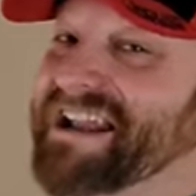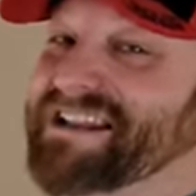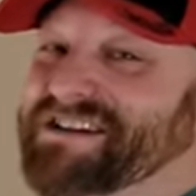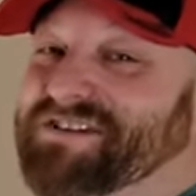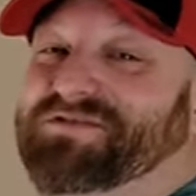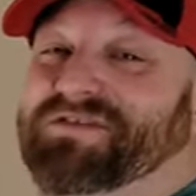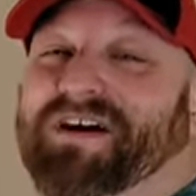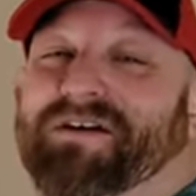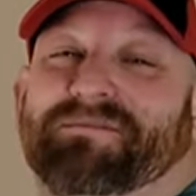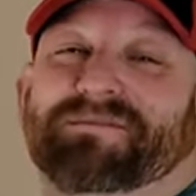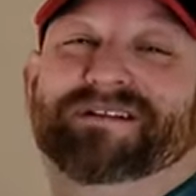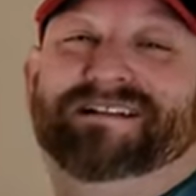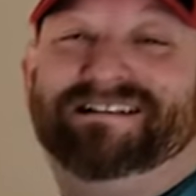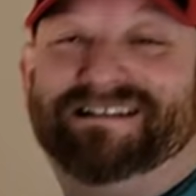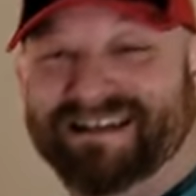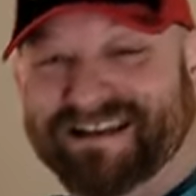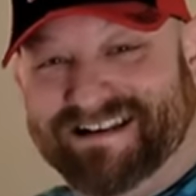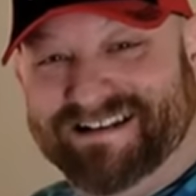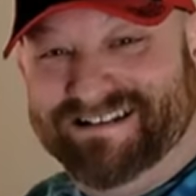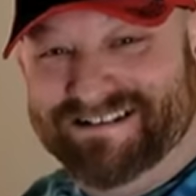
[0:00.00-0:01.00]
It's from
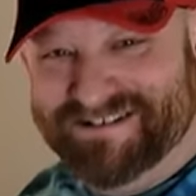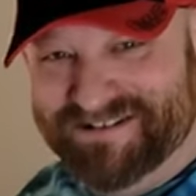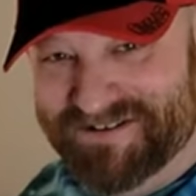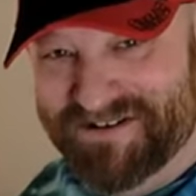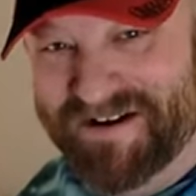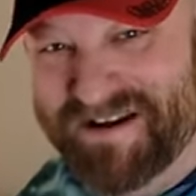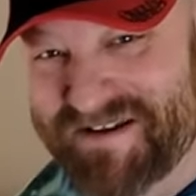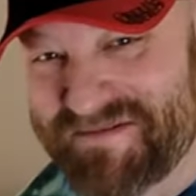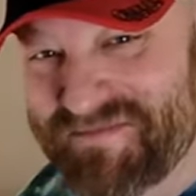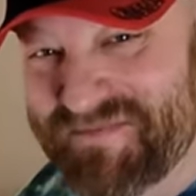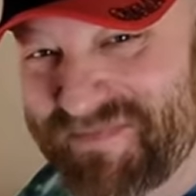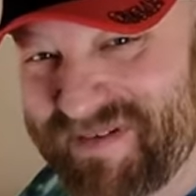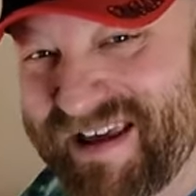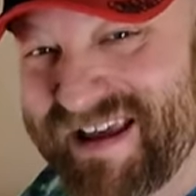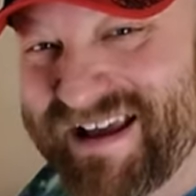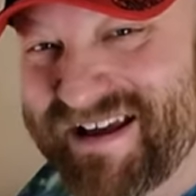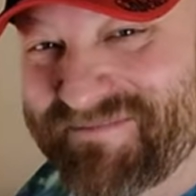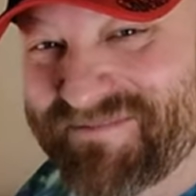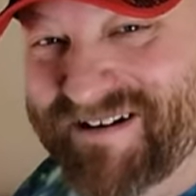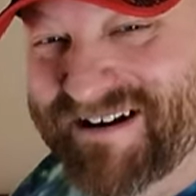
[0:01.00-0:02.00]
D Dream
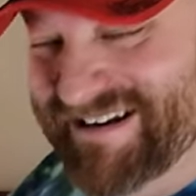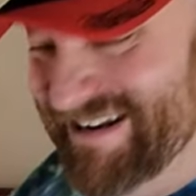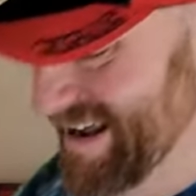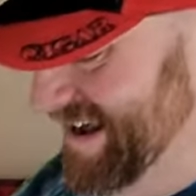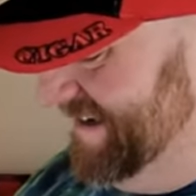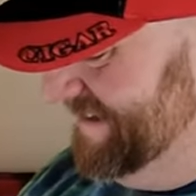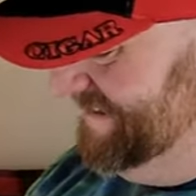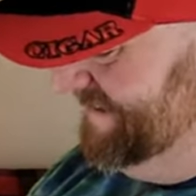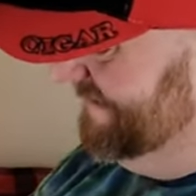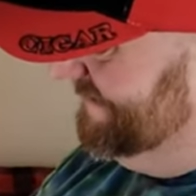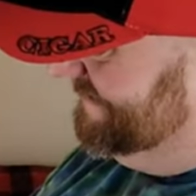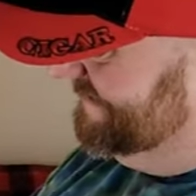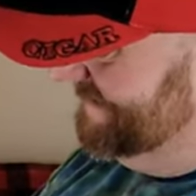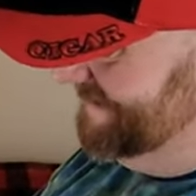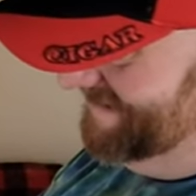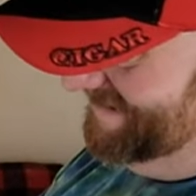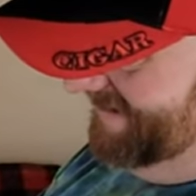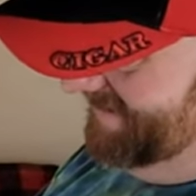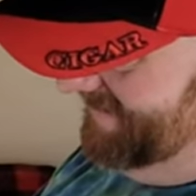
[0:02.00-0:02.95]
Big Productions,